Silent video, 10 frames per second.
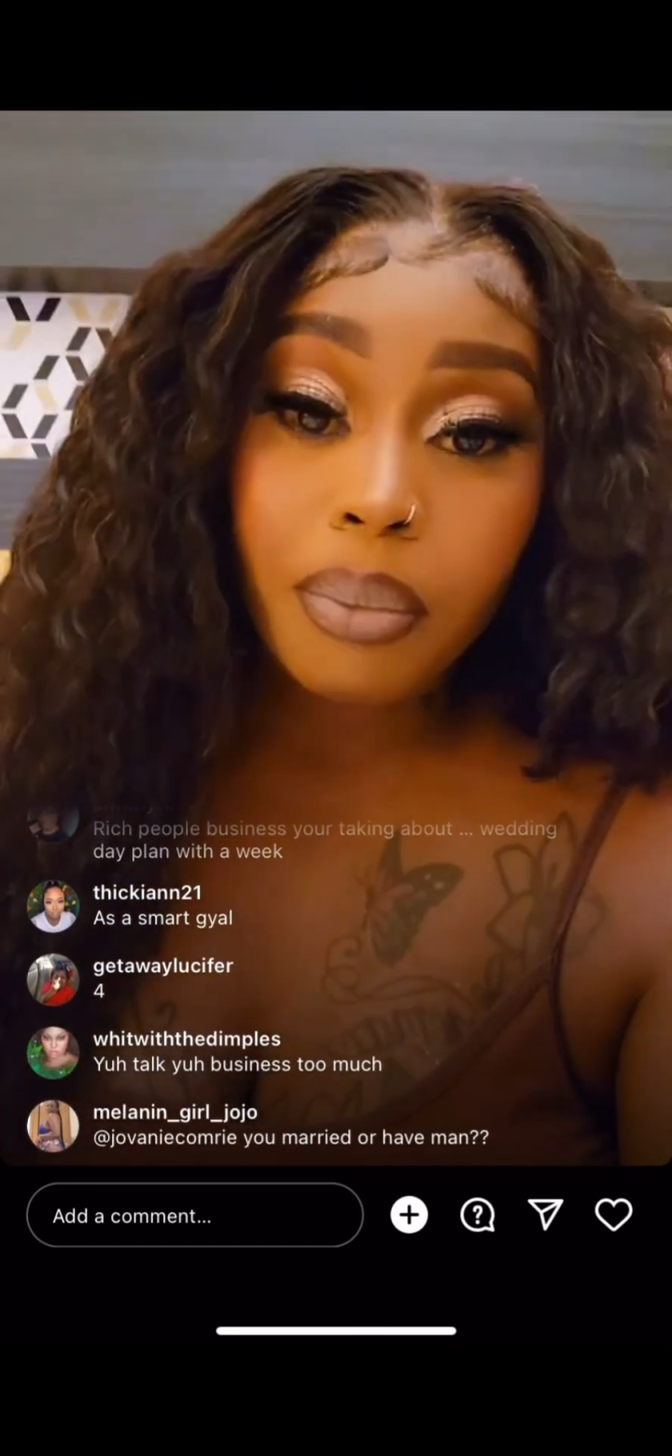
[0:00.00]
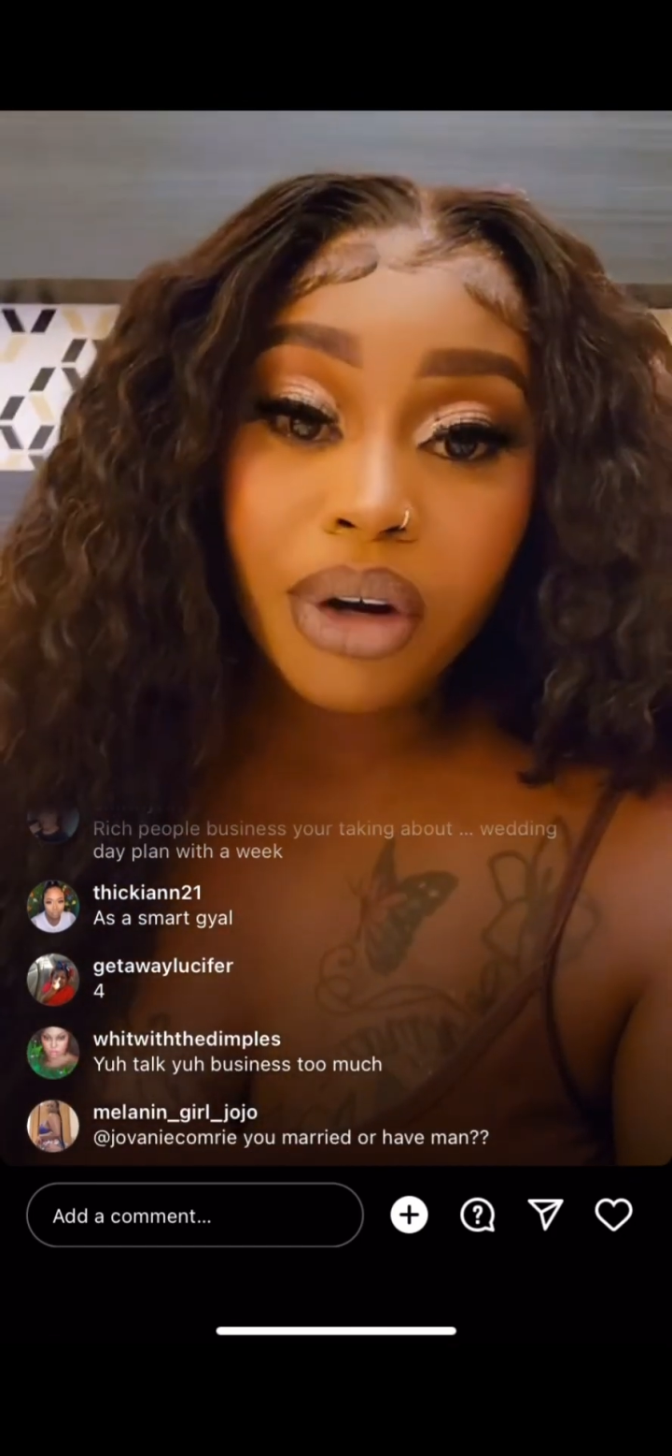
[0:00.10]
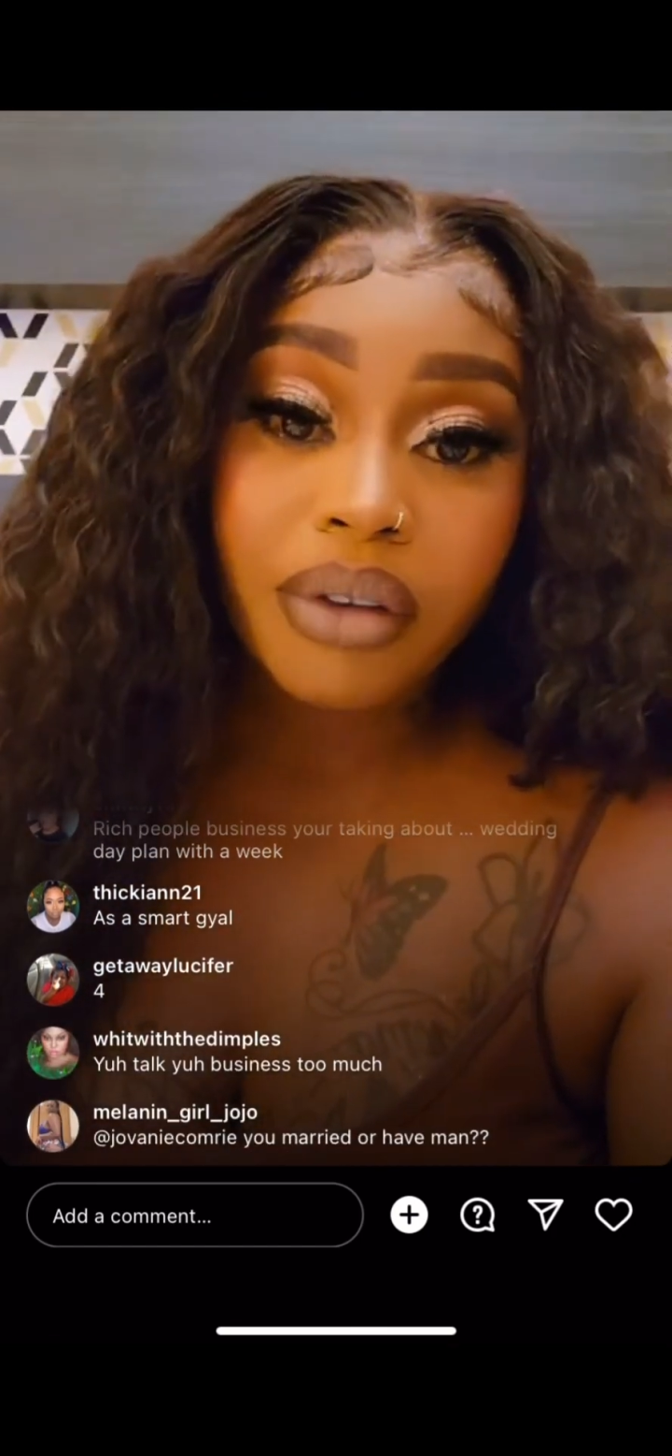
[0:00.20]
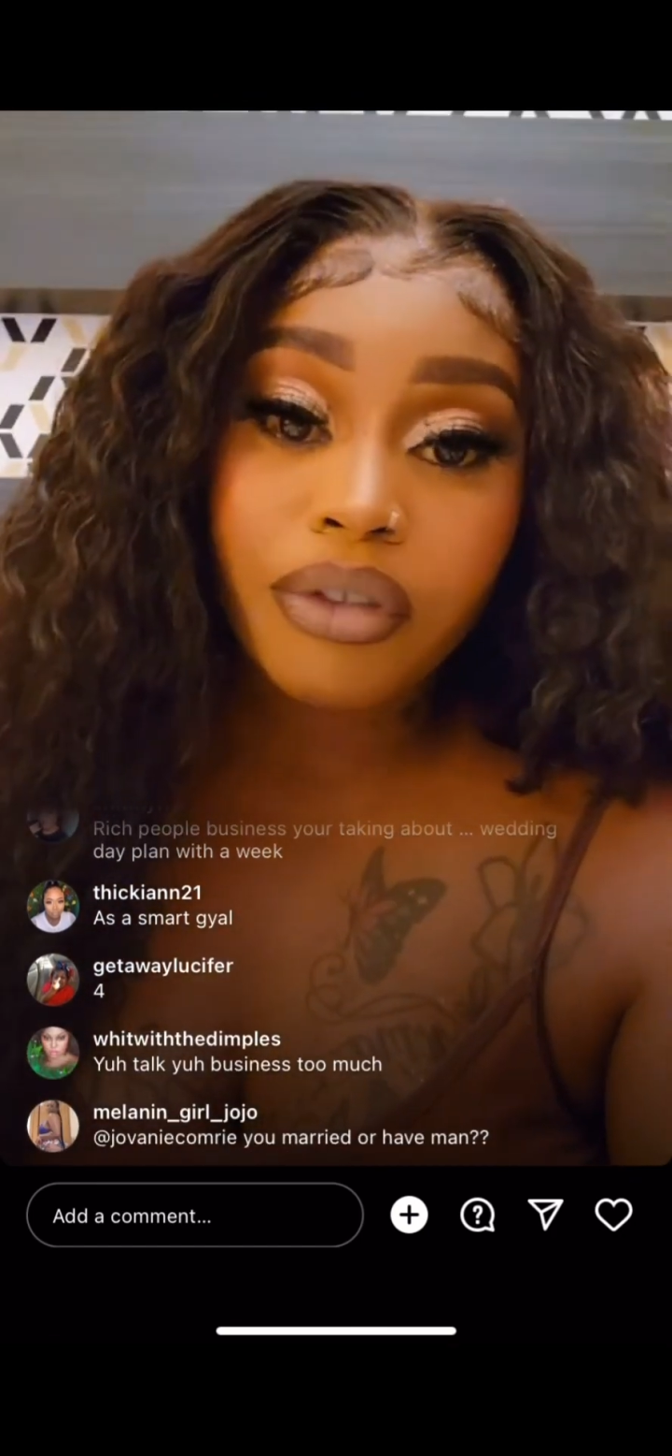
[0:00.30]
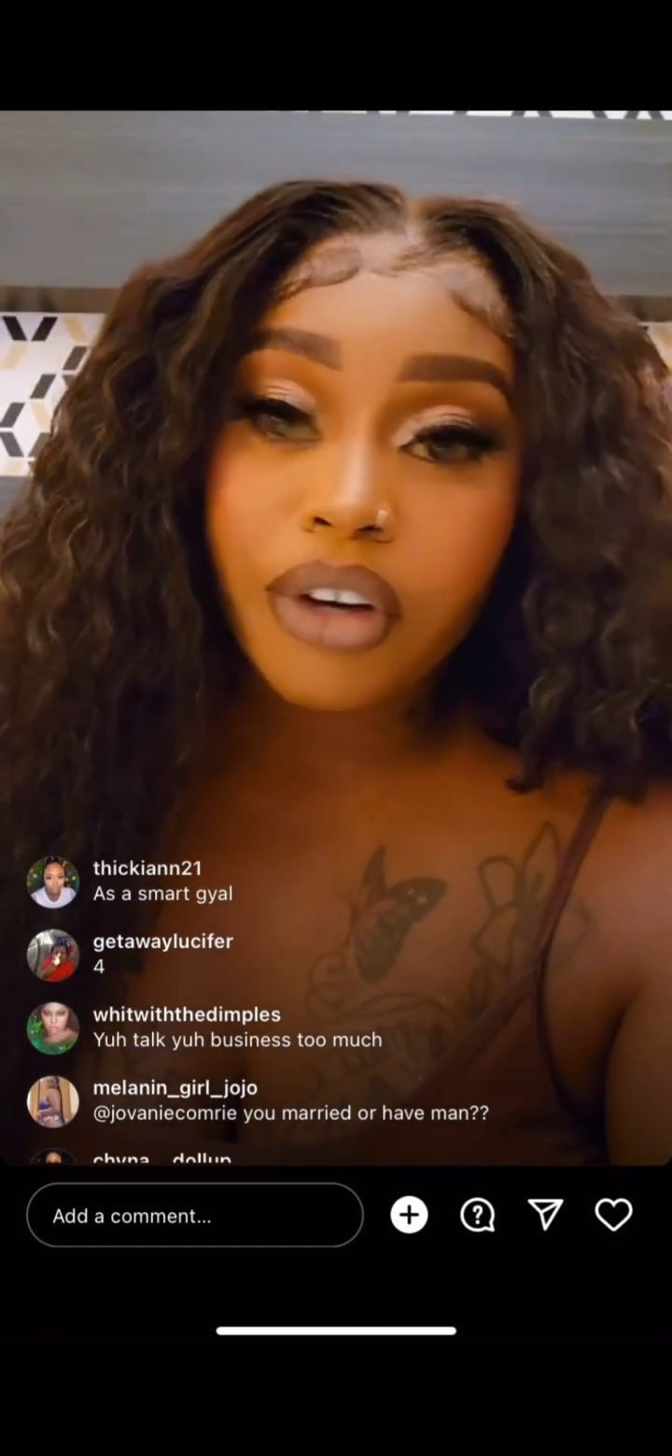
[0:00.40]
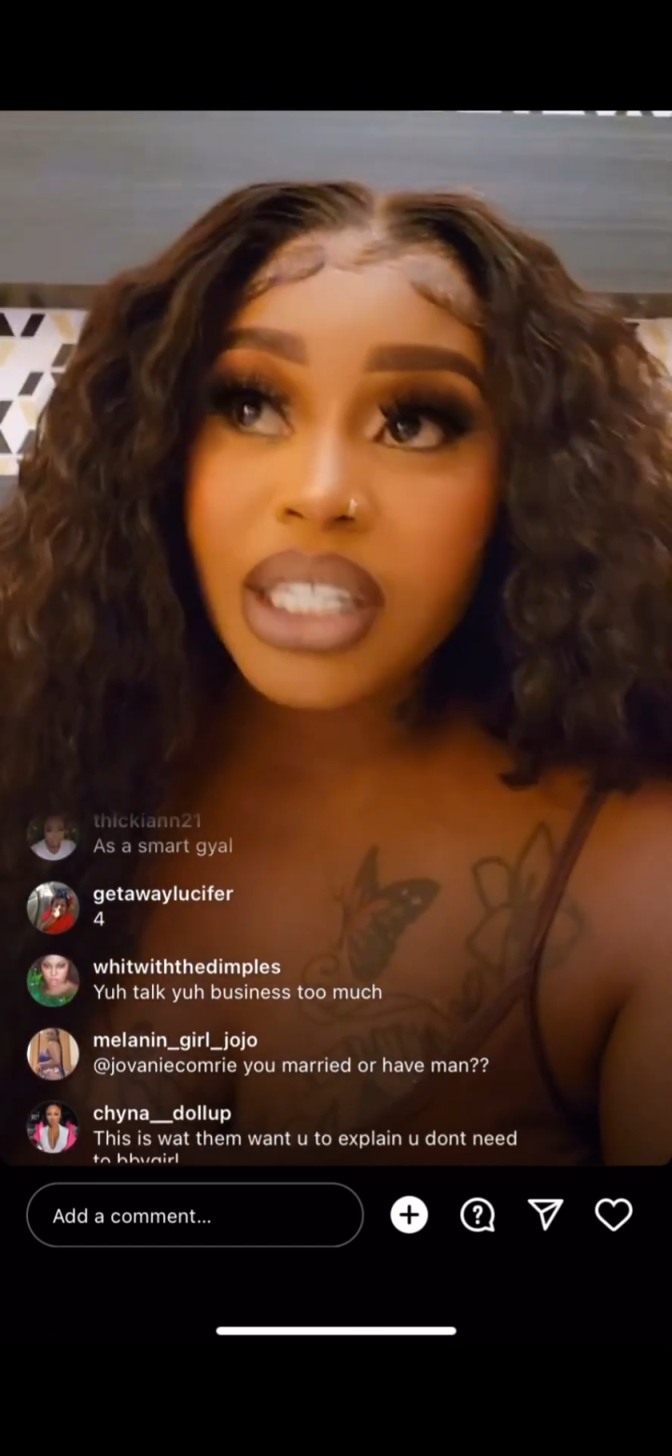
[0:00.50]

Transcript: corporate